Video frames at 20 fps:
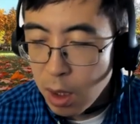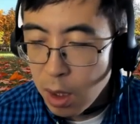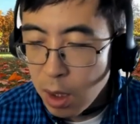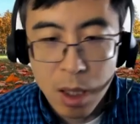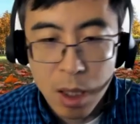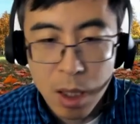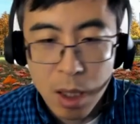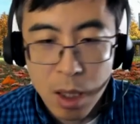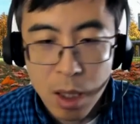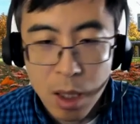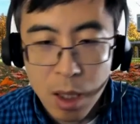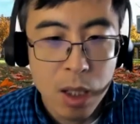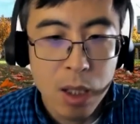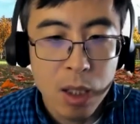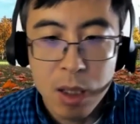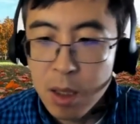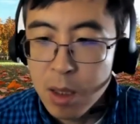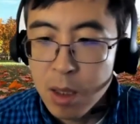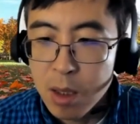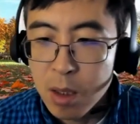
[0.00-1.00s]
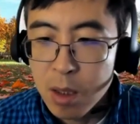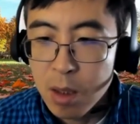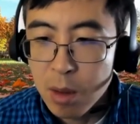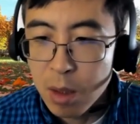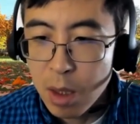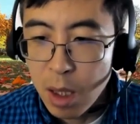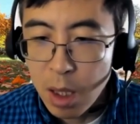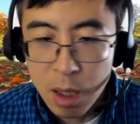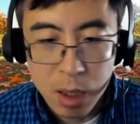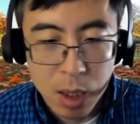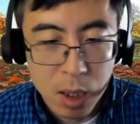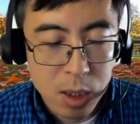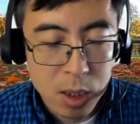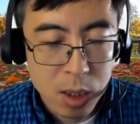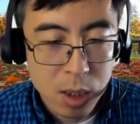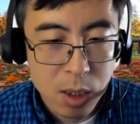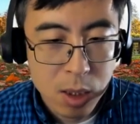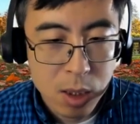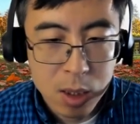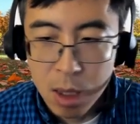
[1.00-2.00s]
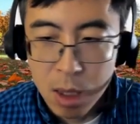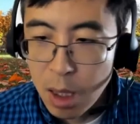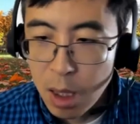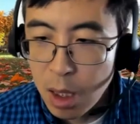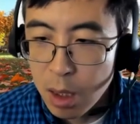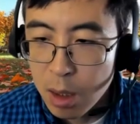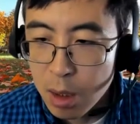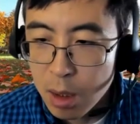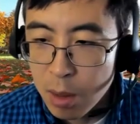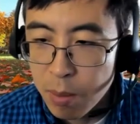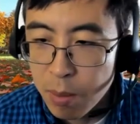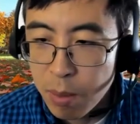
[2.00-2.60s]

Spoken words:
so-called, I think it's called